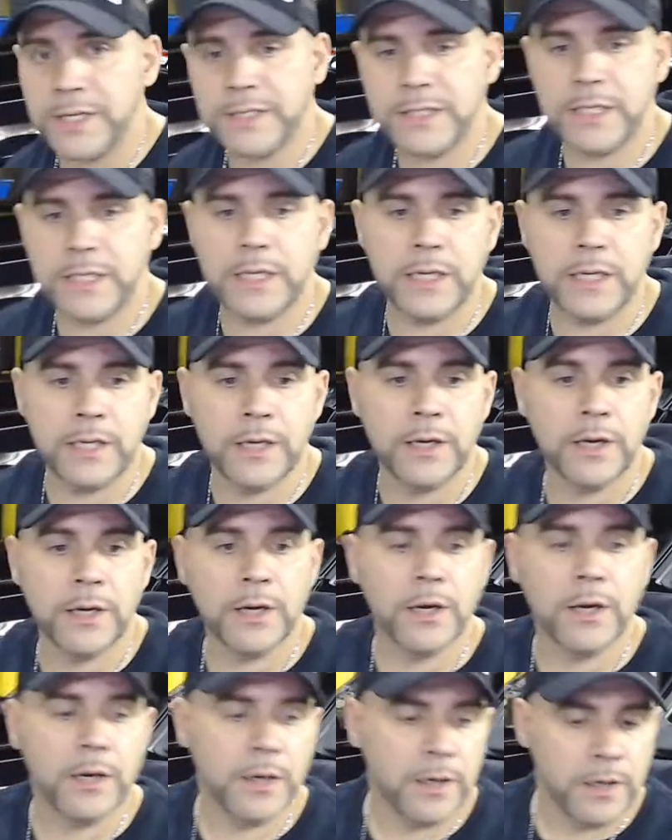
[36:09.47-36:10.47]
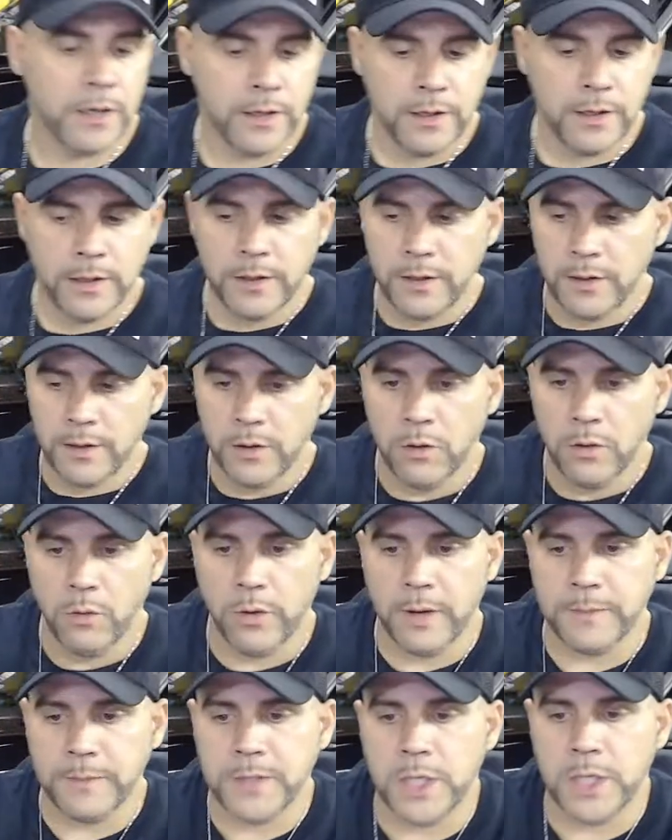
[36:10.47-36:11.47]
see
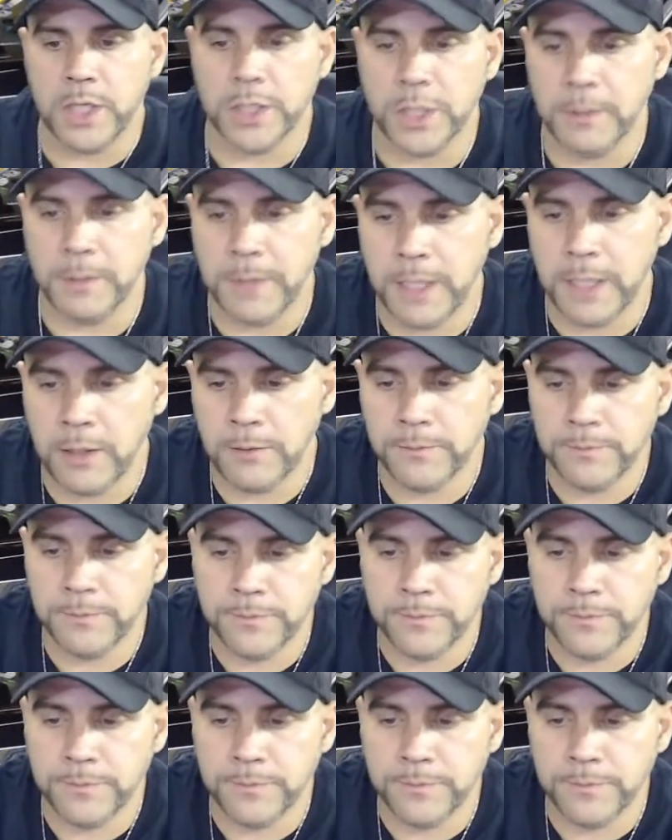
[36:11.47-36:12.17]
what I'm talking about.